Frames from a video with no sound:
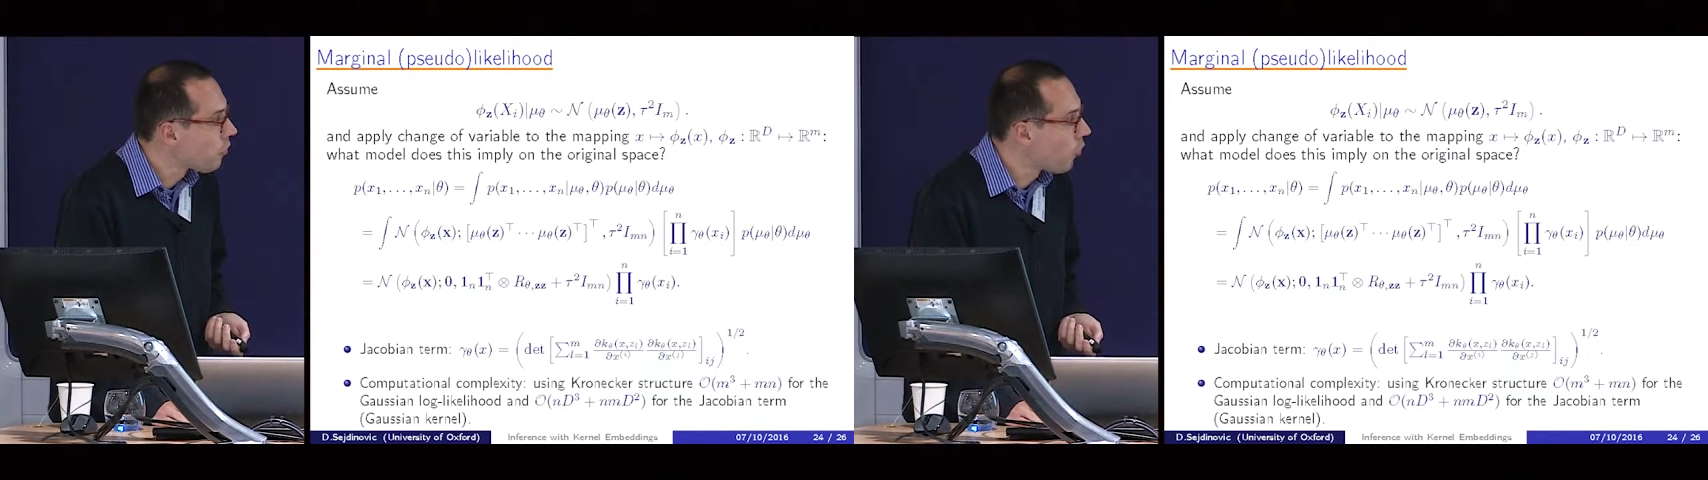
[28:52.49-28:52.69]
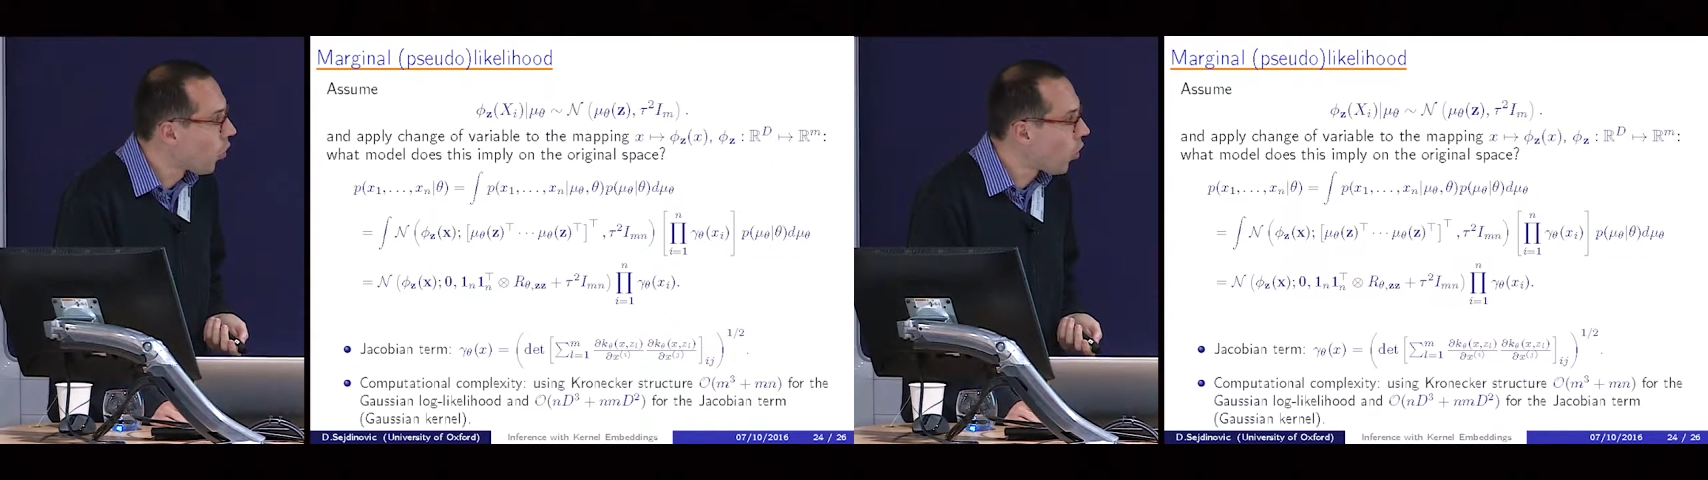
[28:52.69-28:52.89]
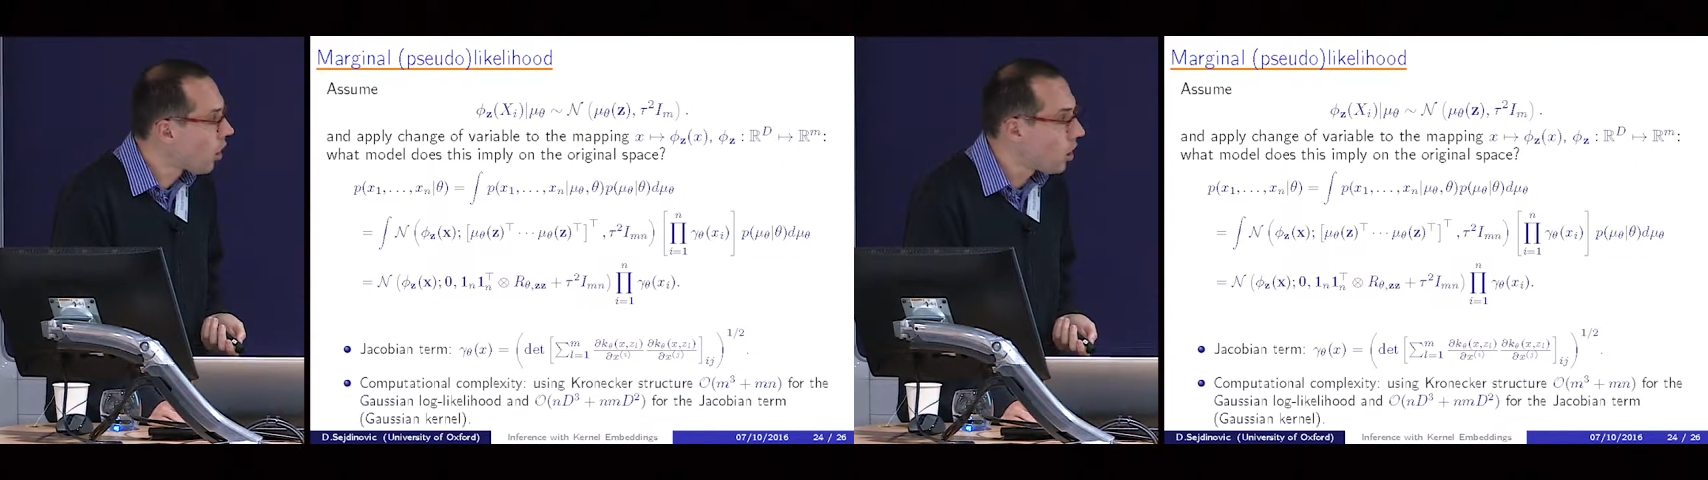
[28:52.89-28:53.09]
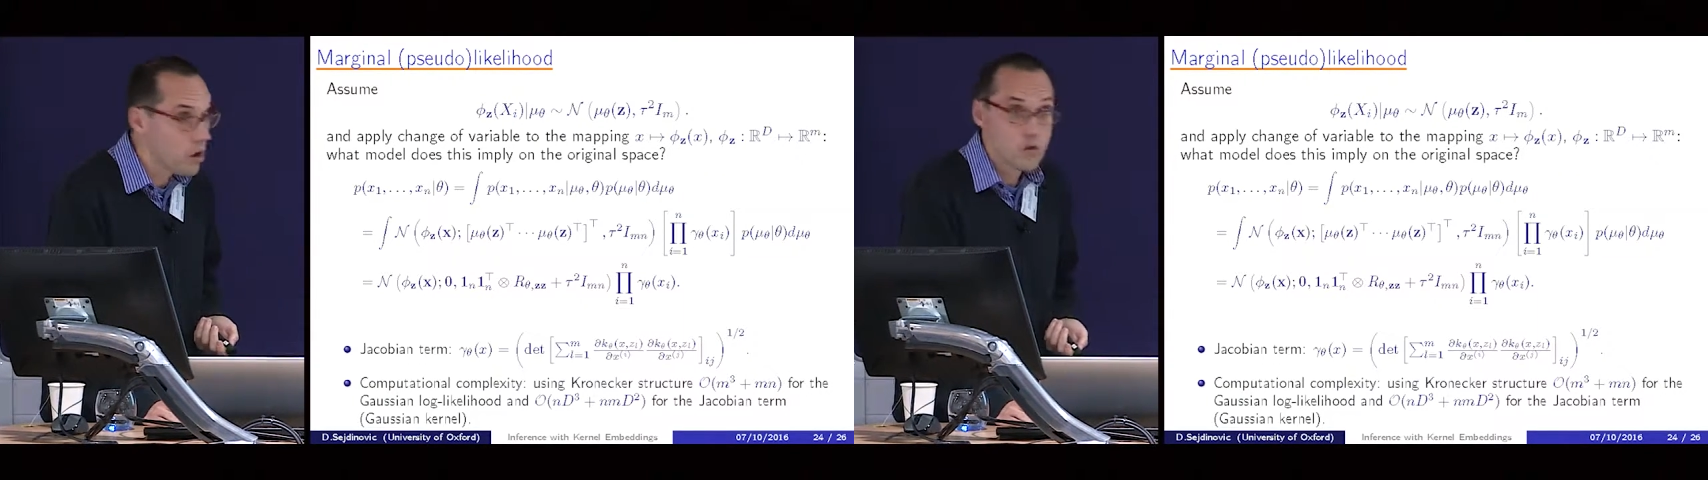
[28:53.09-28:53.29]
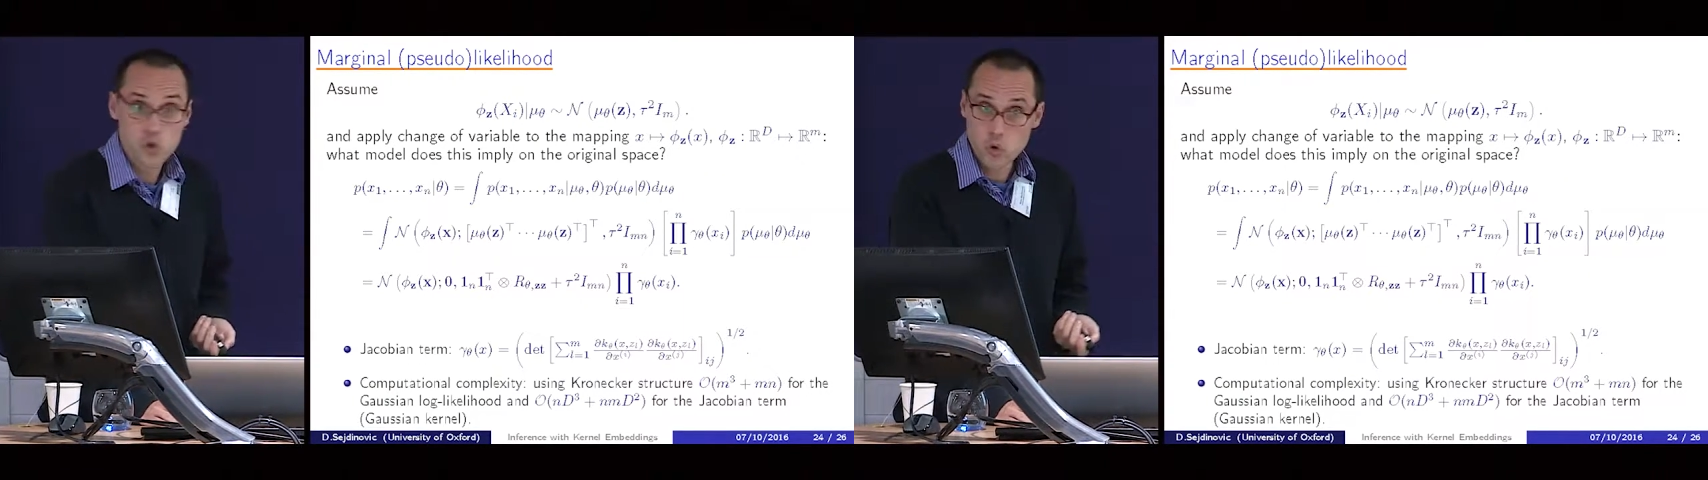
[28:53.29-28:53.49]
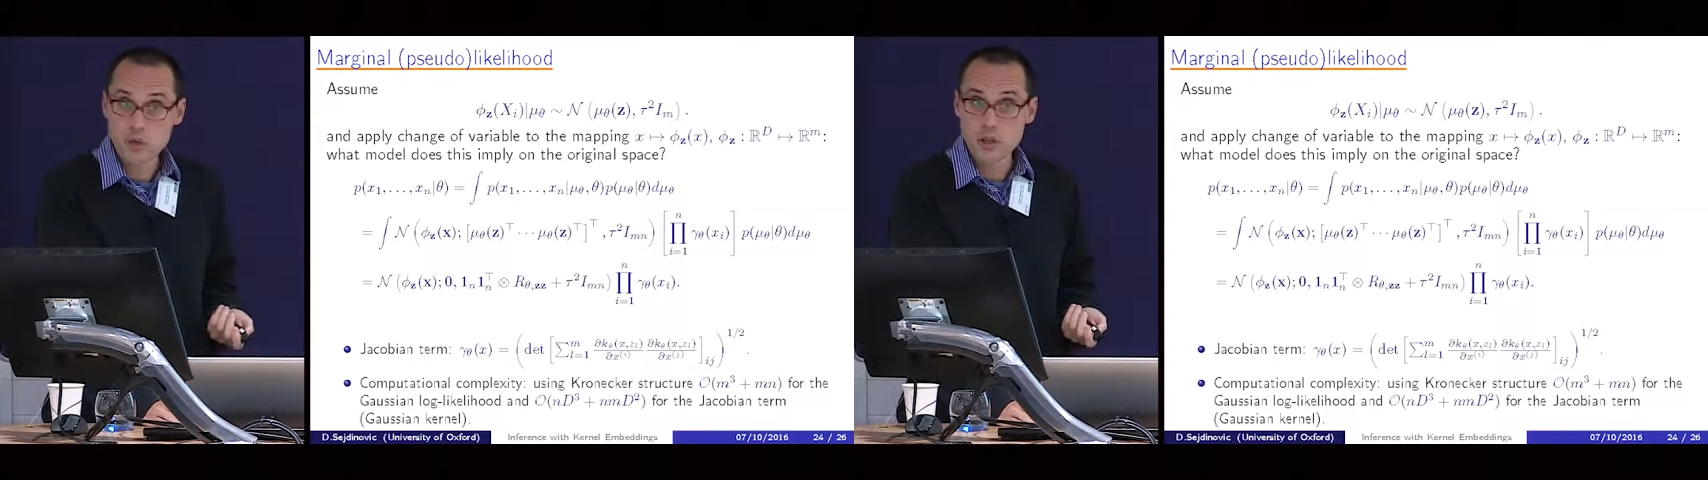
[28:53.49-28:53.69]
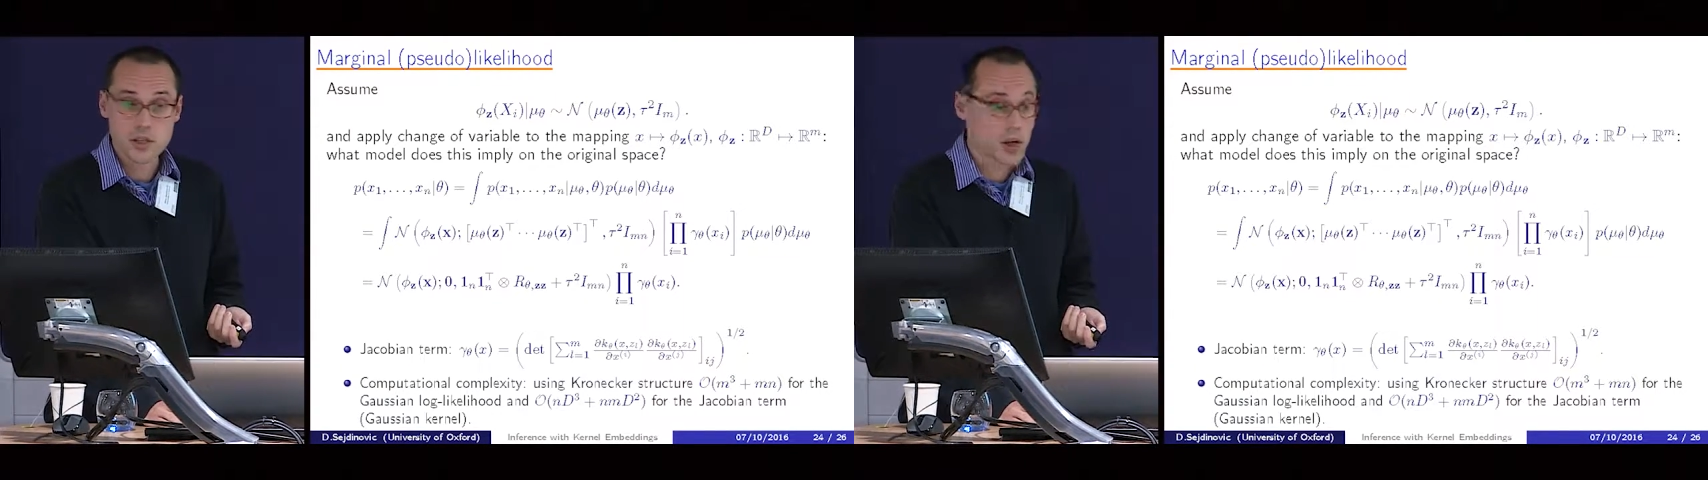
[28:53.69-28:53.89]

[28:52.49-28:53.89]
for choosing this